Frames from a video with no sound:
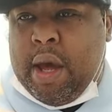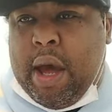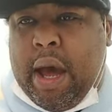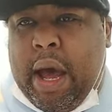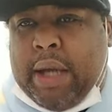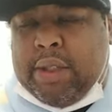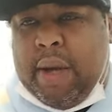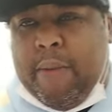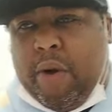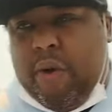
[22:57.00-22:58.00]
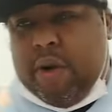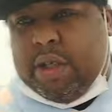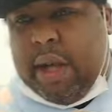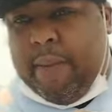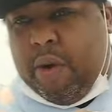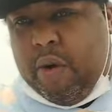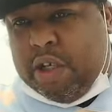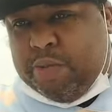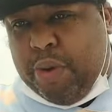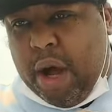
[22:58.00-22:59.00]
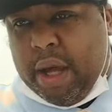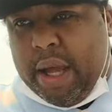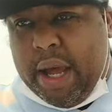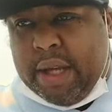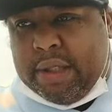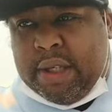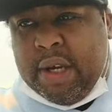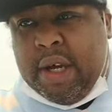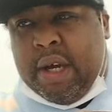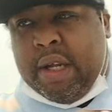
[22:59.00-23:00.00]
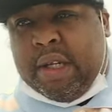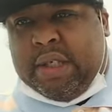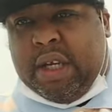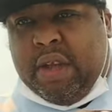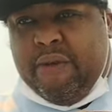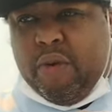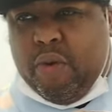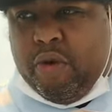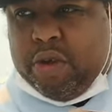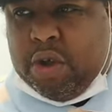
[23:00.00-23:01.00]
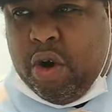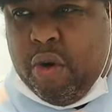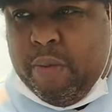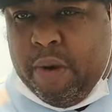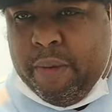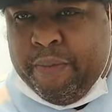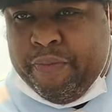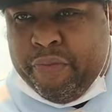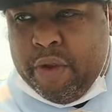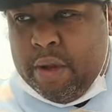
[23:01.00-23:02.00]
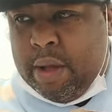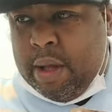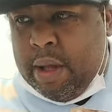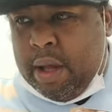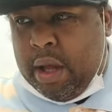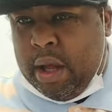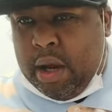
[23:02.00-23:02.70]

All right, so I'm gonna go on this. I'm gonna go on this podcast, this interview with Chris Colbert, and